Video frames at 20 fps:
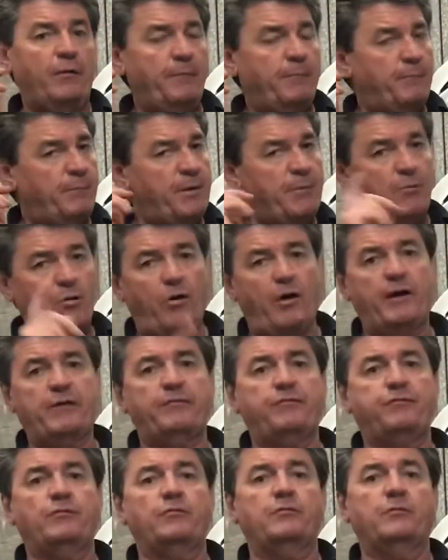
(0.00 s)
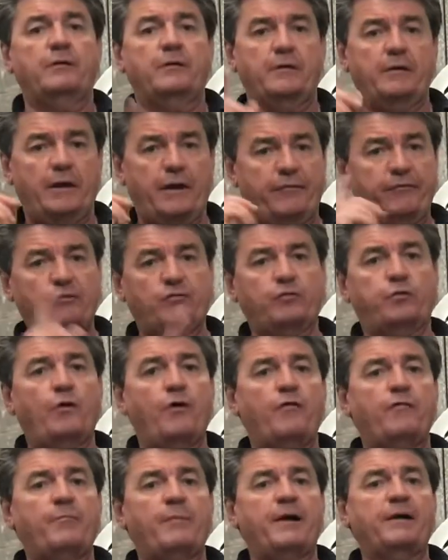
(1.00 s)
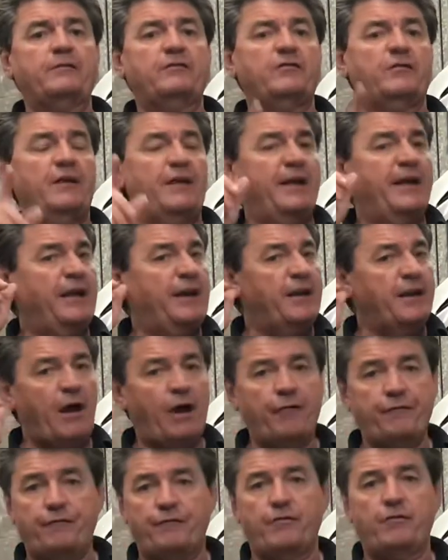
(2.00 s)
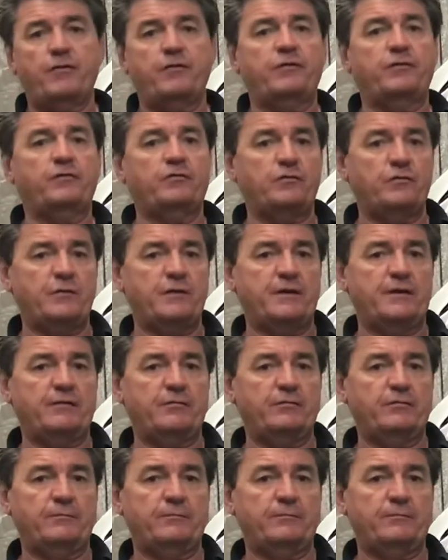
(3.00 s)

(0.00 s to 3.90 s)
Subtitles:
Be mindful, every 12 months, no further than 2 years.